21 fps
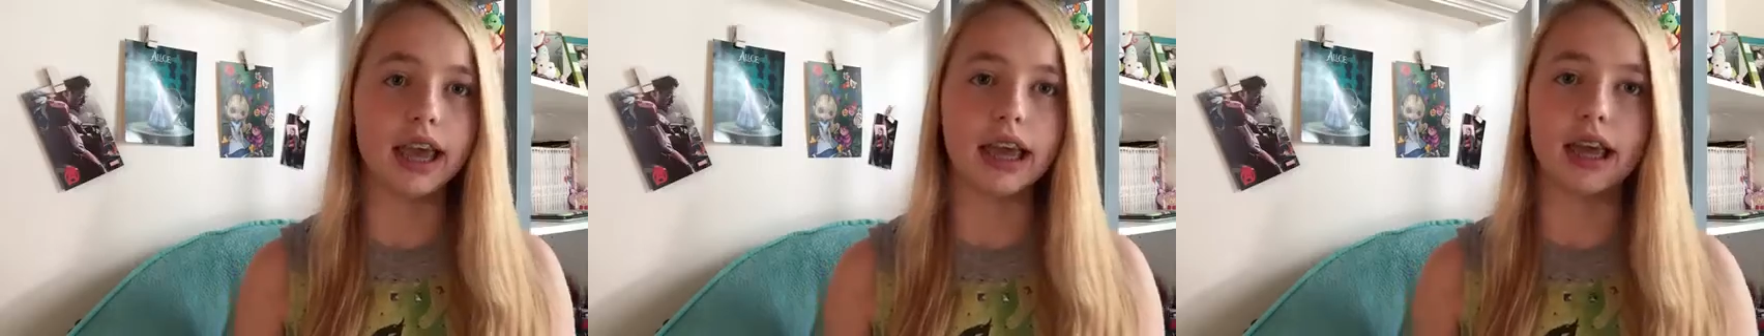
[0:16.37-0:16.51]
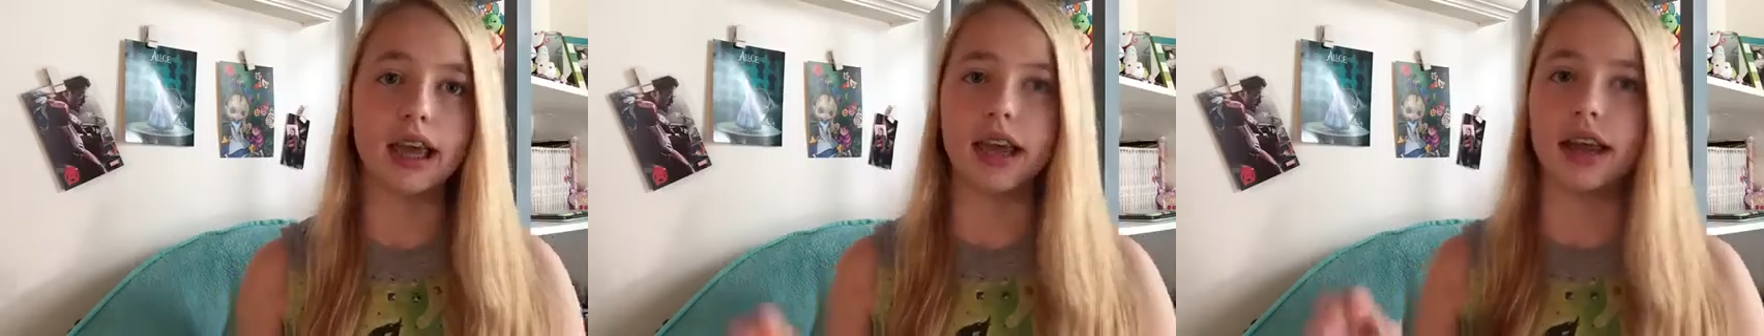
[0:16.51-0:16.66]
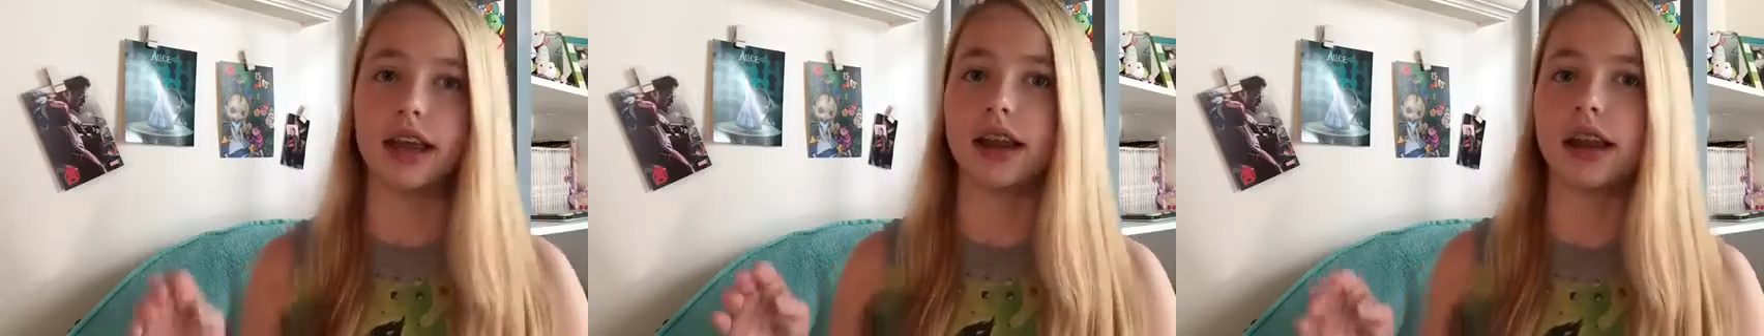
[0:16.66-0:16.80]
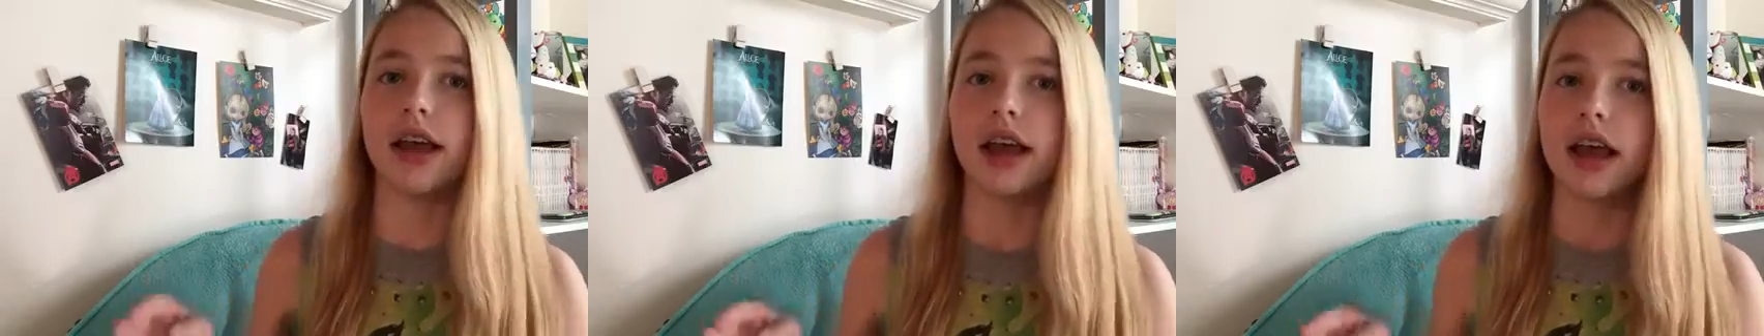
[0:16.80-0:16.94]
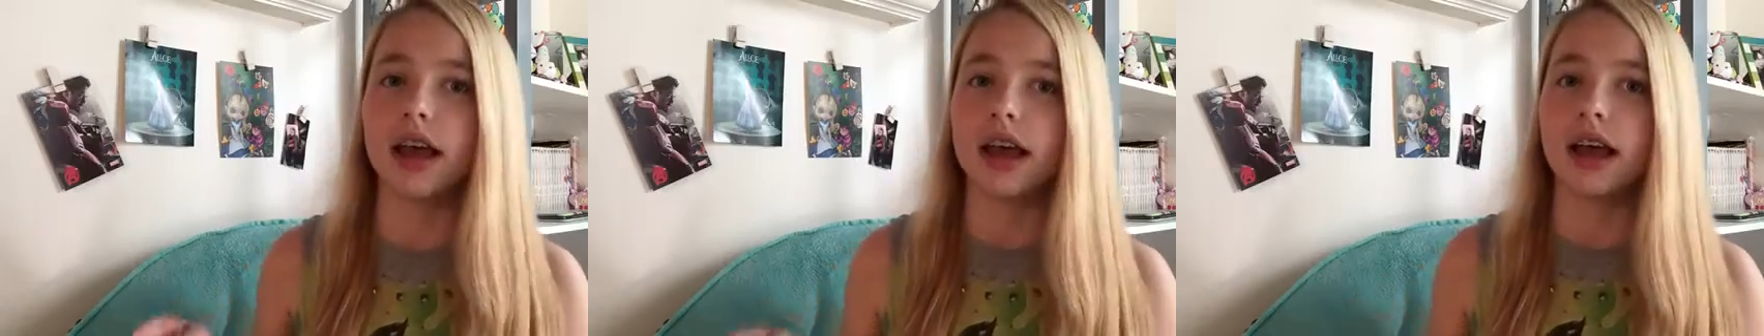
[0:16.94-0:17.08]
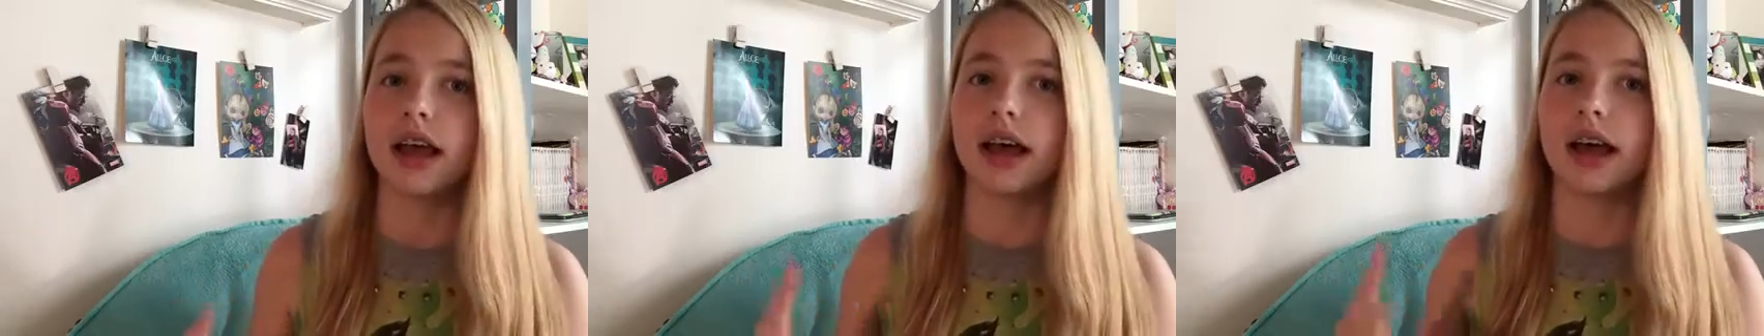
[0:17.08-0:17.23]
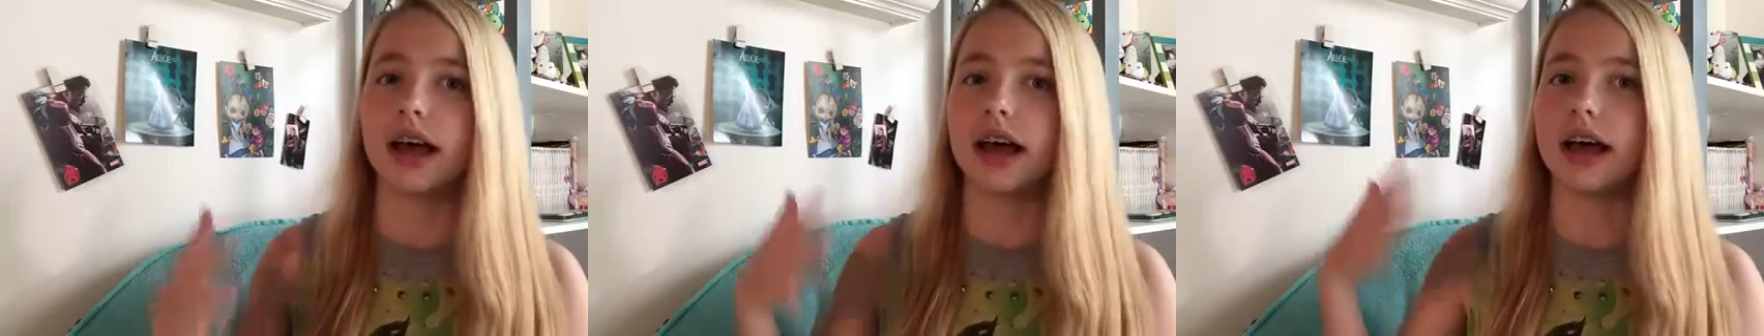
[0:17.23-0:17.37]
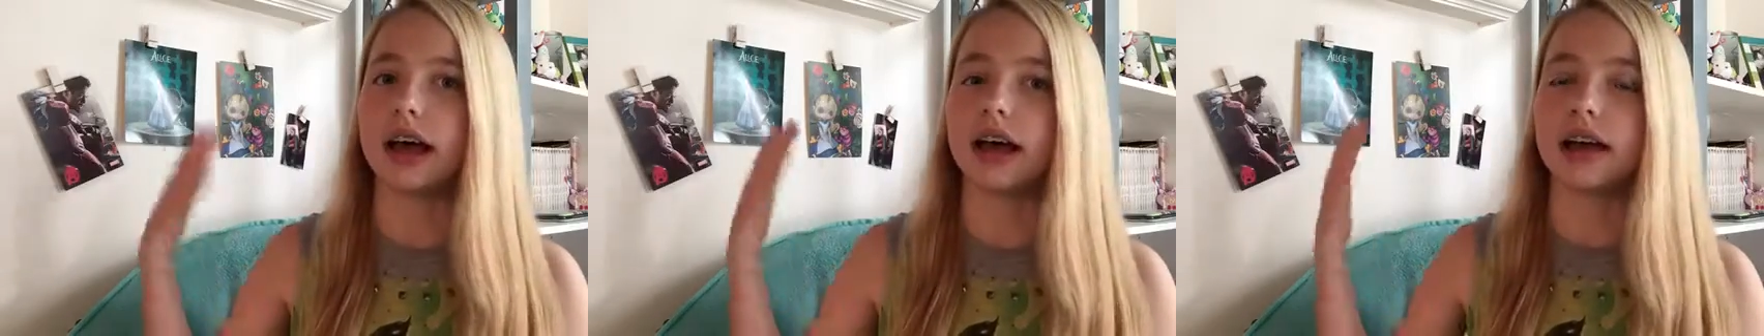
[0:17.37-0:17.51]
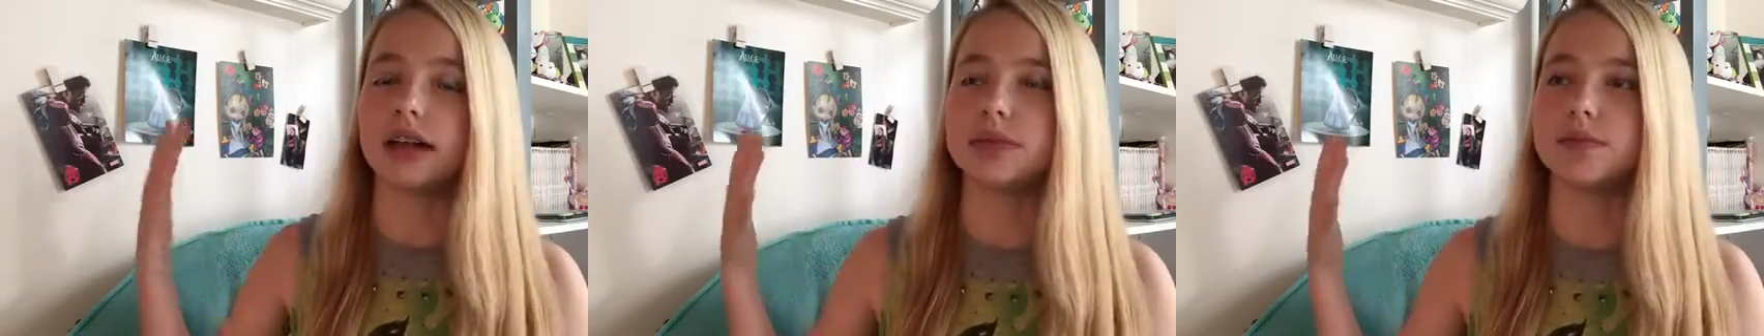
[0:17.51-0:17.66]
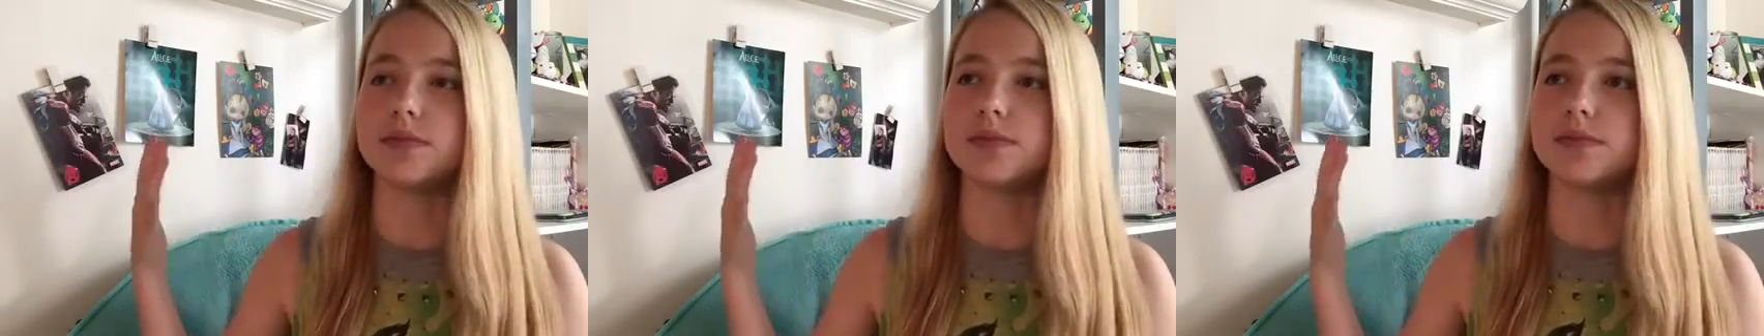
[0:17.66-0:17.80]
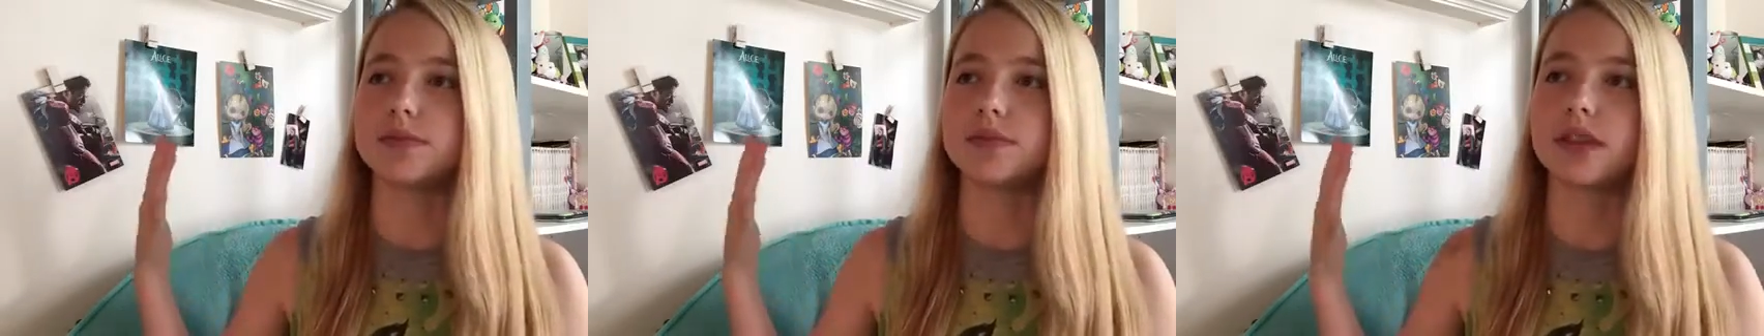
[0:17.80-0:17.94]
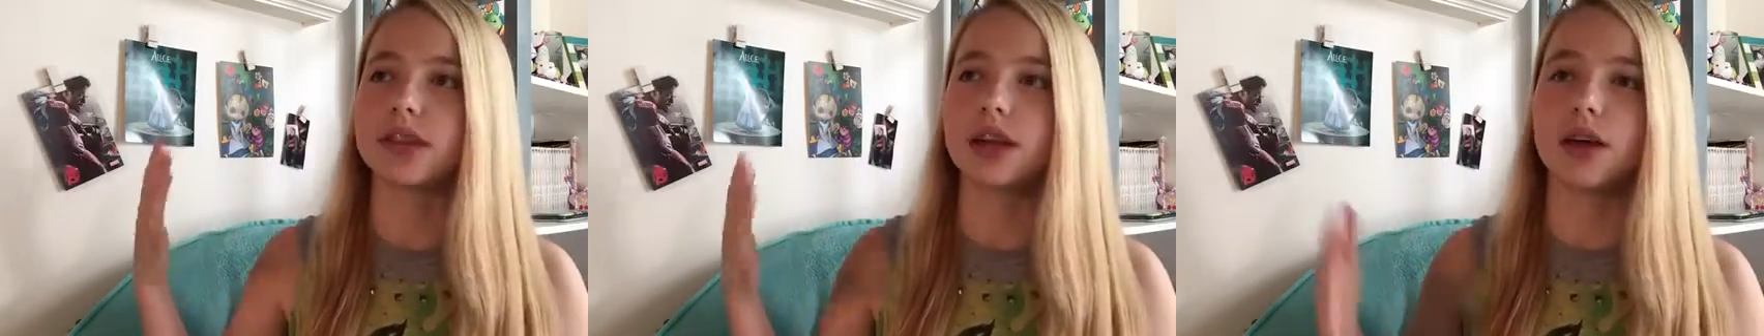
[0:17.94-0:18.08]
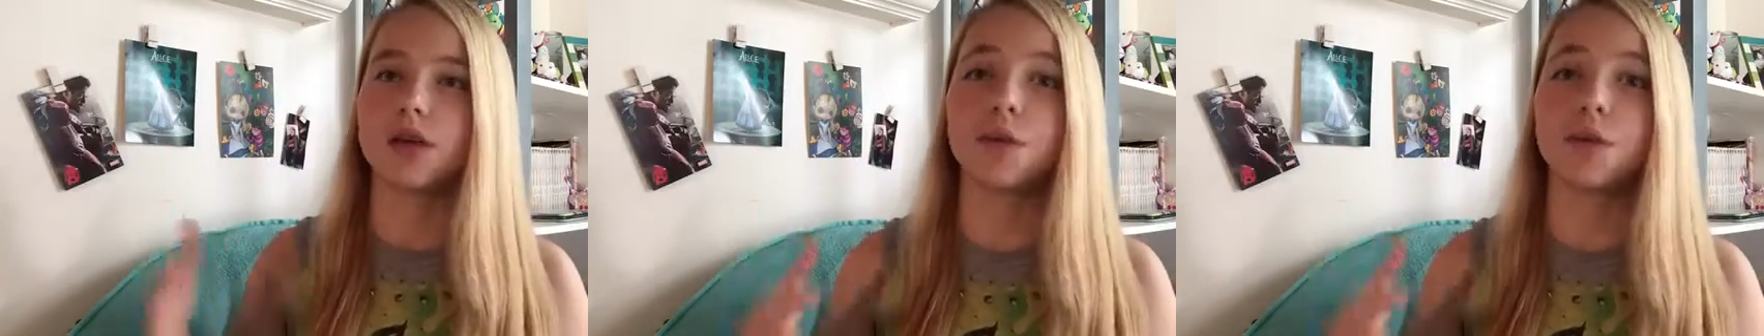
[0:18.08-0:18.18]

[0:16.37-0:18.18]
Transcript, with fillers: and um,